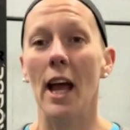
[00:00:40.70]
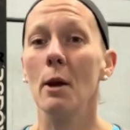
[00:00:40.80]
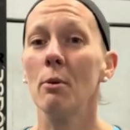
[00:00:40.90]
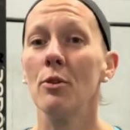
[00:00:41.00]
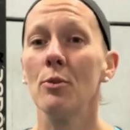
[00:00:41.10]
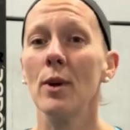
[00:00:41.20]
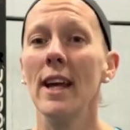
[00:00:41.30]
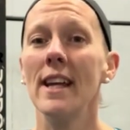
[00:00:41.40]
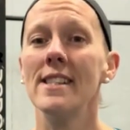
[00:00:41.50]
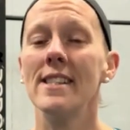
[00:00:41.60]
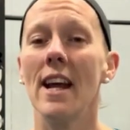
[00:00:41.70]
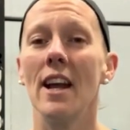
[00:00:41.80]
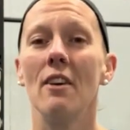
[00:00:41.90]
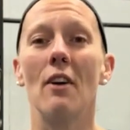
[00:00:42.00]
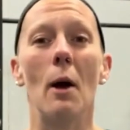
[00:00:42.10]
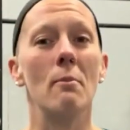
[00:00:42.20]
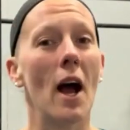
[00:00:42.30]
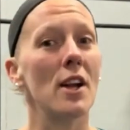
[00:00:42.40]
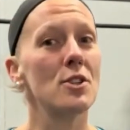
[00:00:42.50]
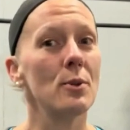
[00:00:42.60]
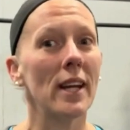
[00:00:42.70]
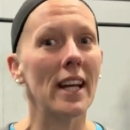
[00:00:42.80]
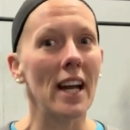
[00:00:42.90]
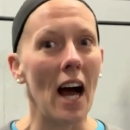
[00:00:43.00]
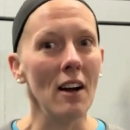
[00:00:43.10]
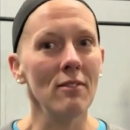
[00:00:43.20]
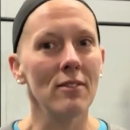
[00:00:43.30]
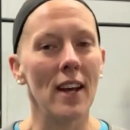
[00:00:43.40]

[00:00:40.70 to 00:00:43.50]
And number three, instead of, I'm not doing enough,